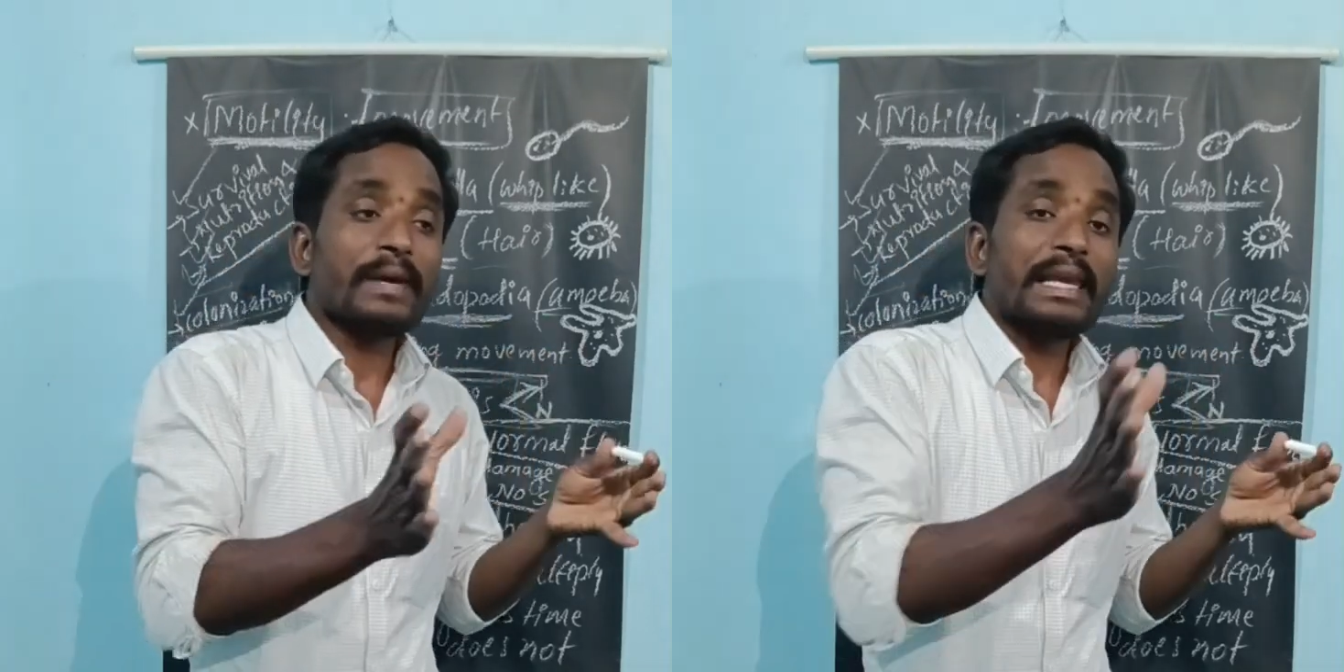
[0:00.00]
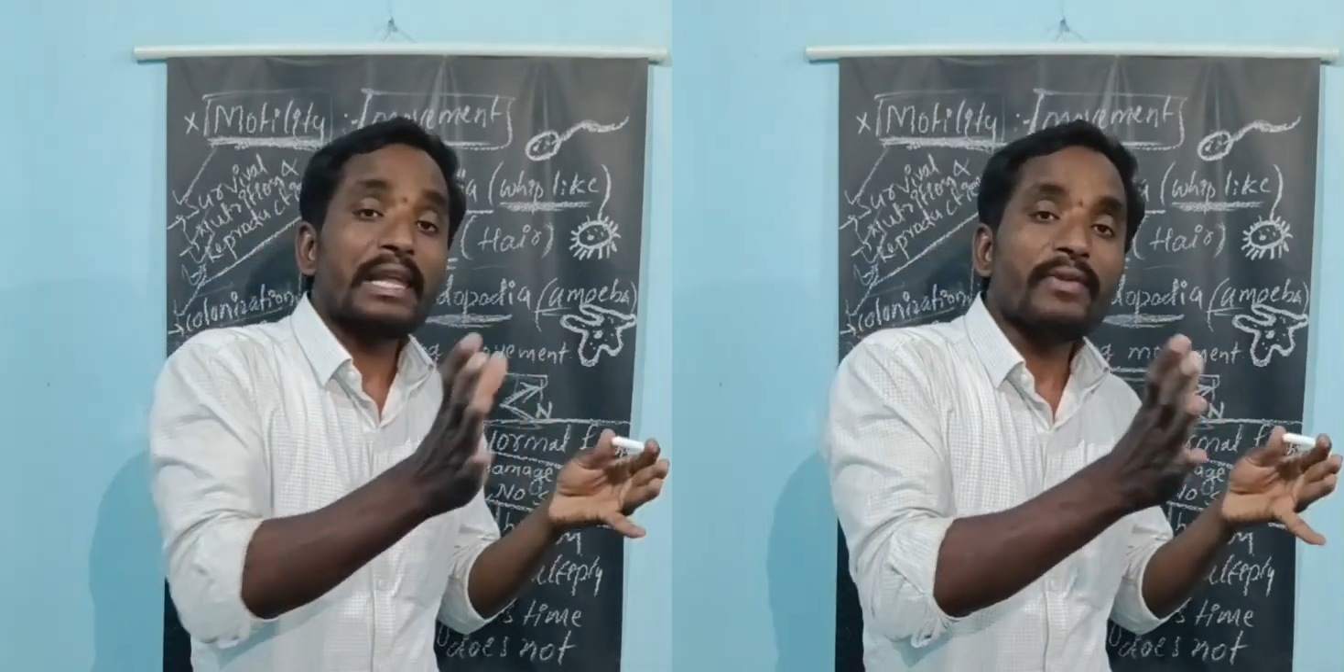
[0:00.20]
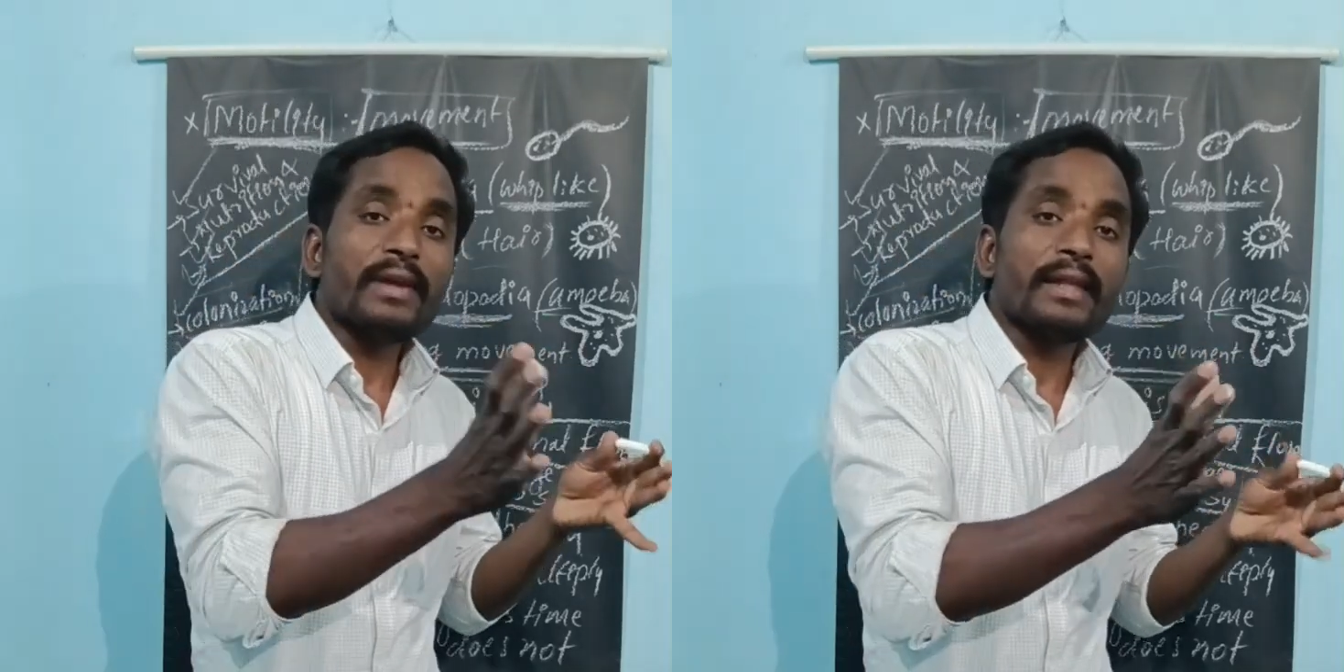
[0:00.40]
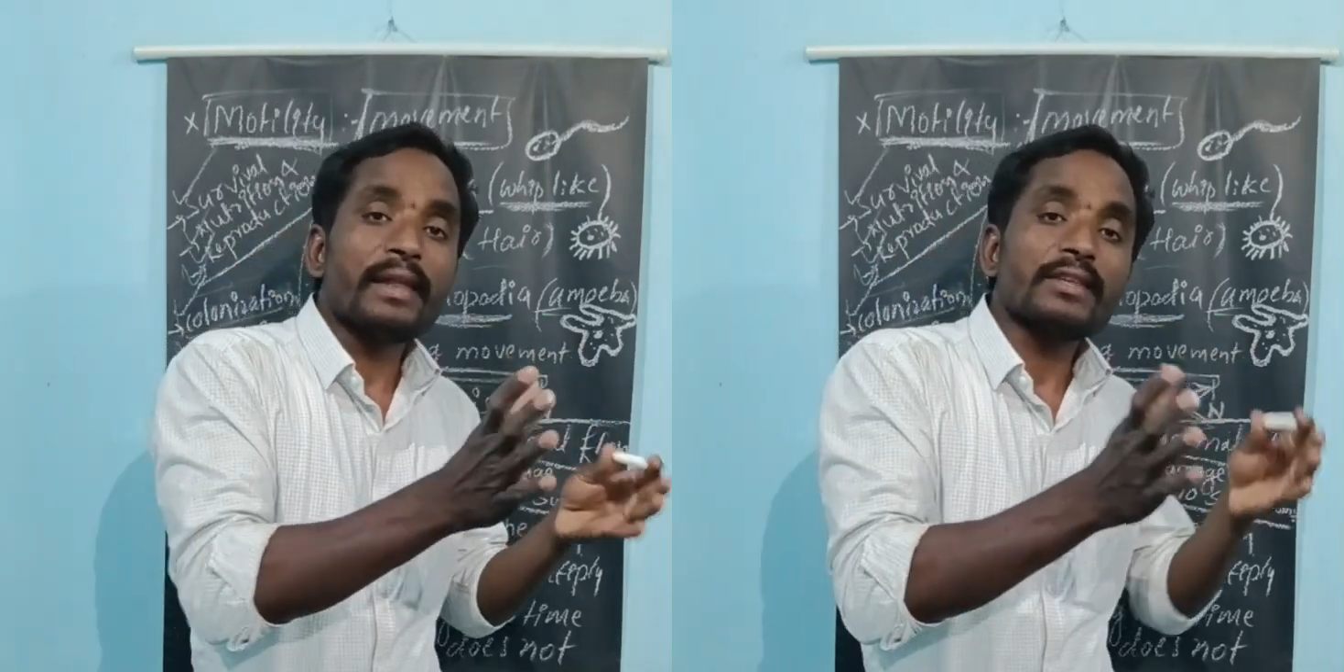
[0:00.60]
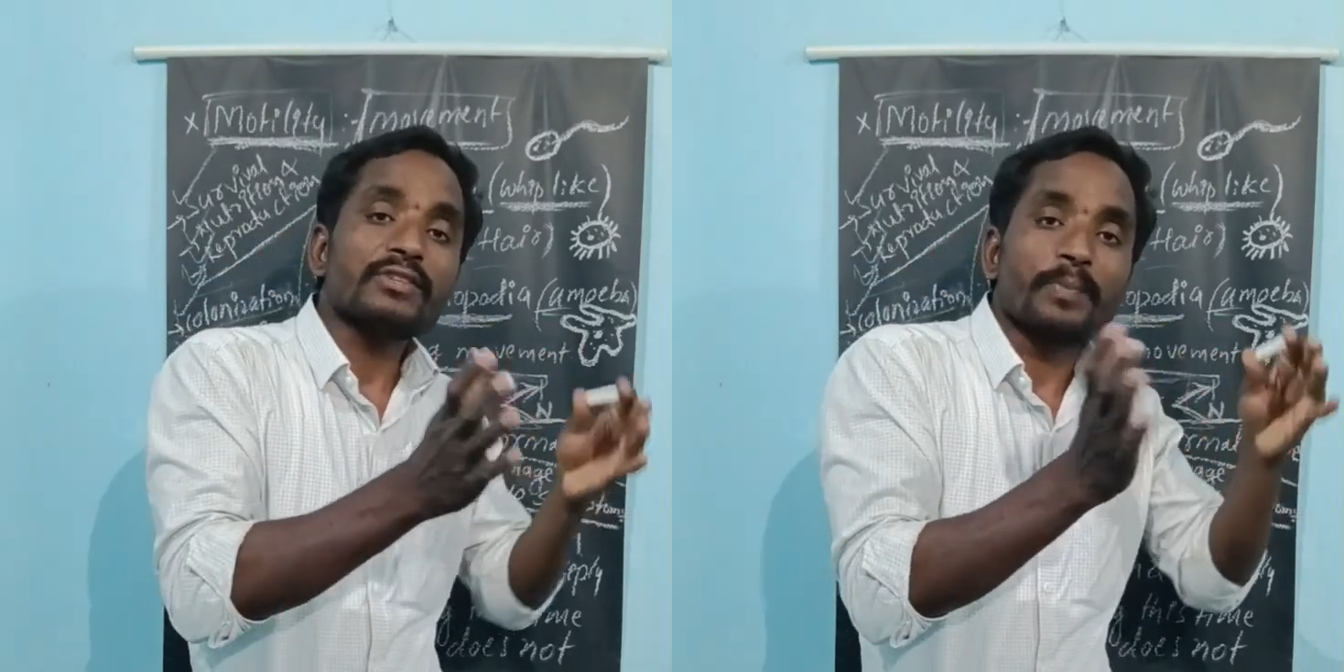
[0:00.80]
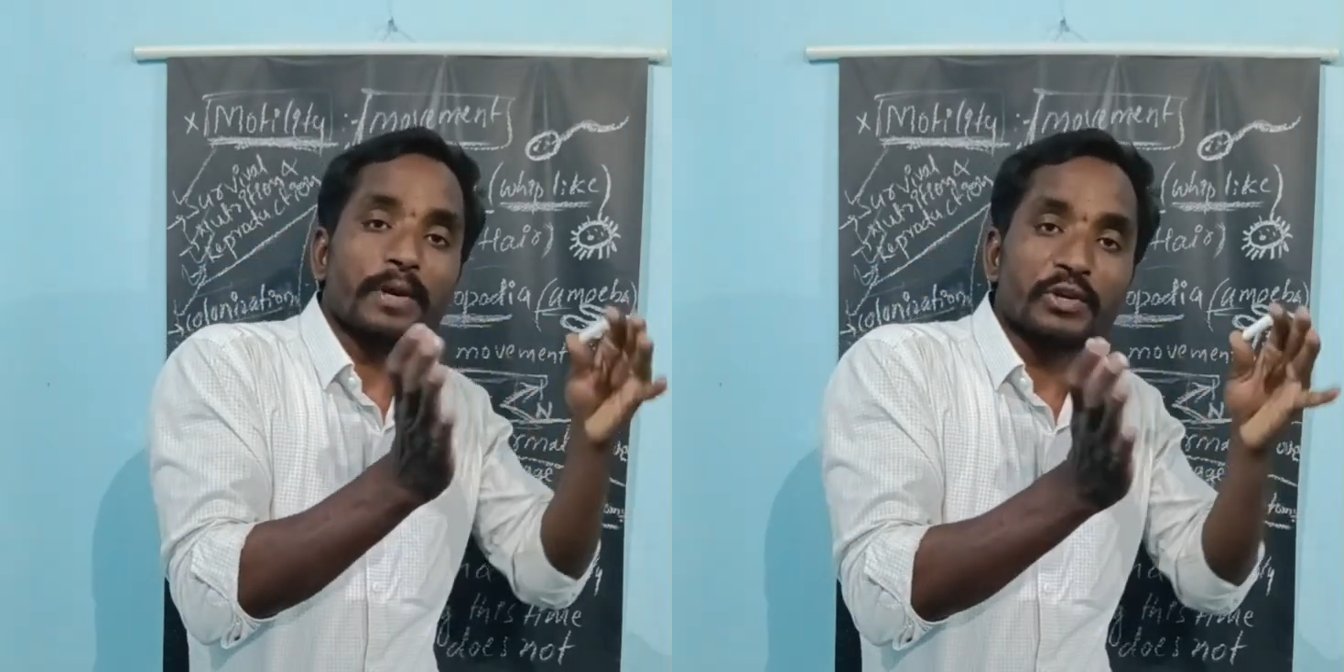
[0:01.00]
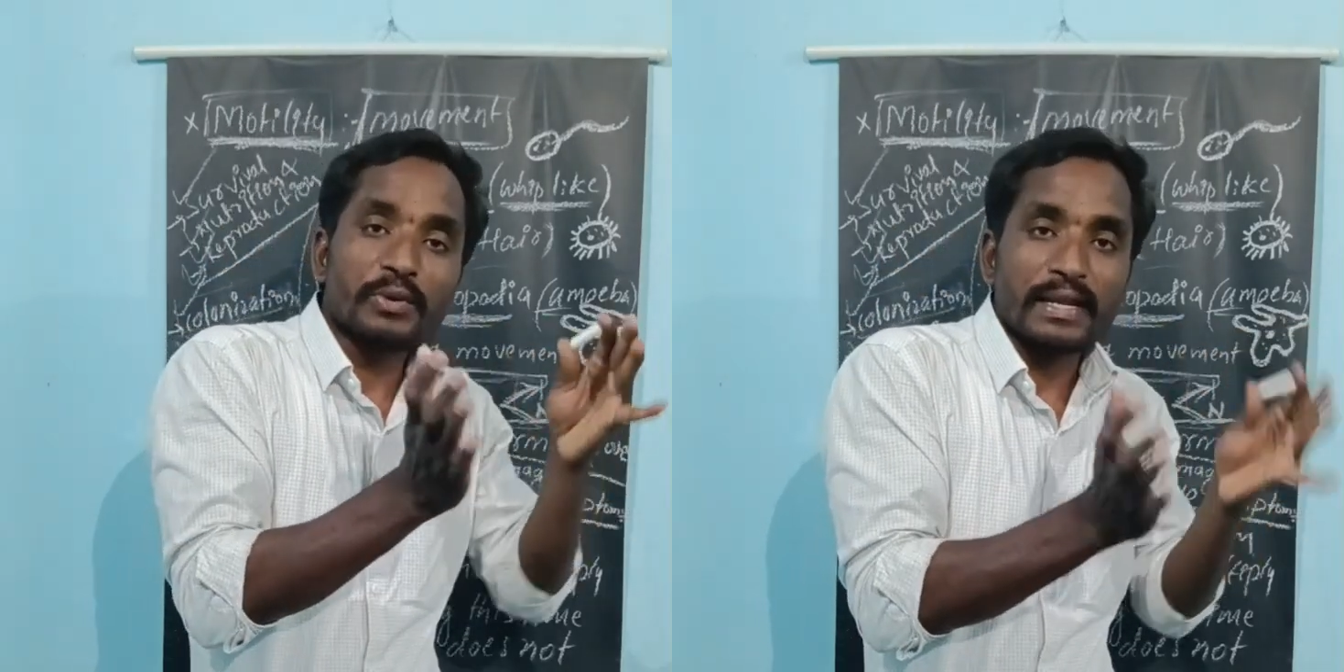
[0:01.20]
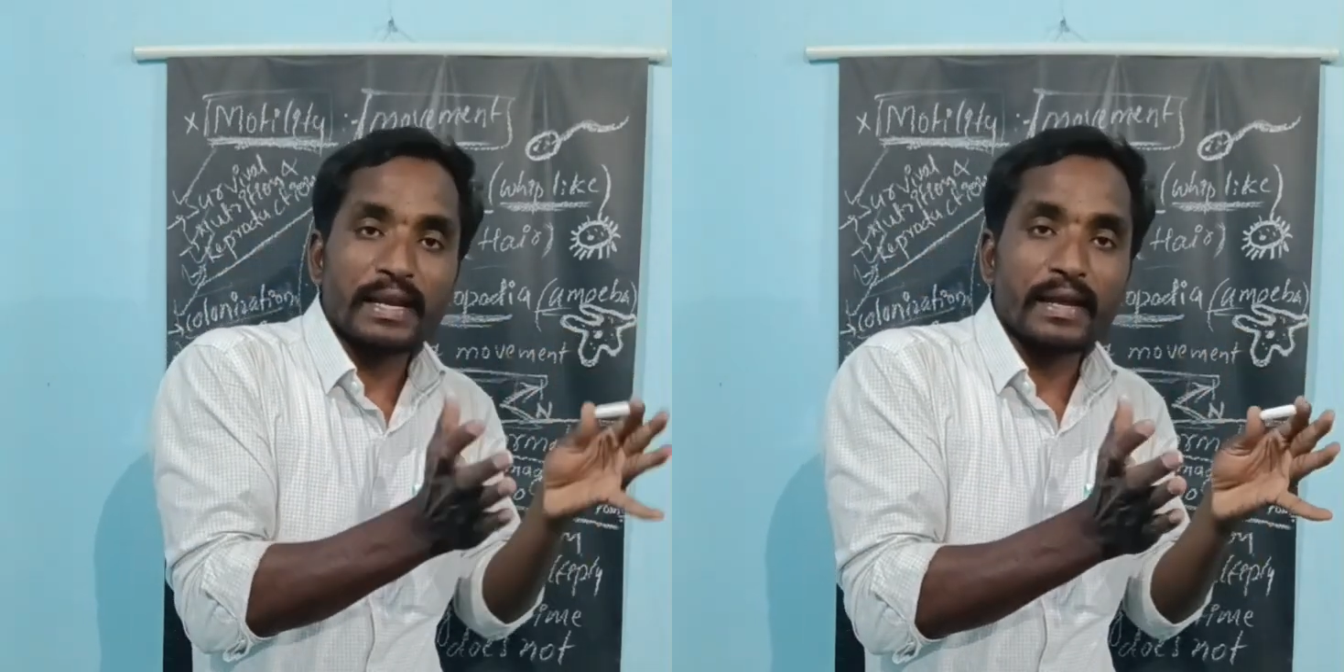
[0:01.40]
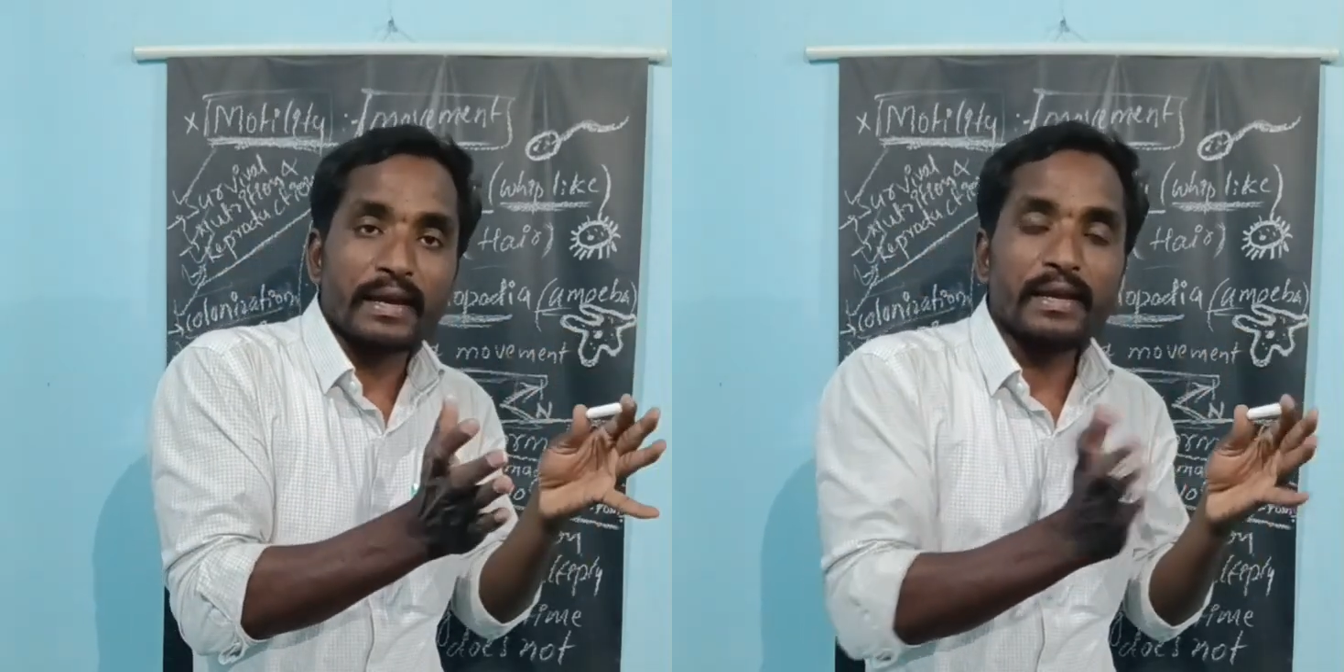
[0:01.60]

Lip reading: living in a particular area.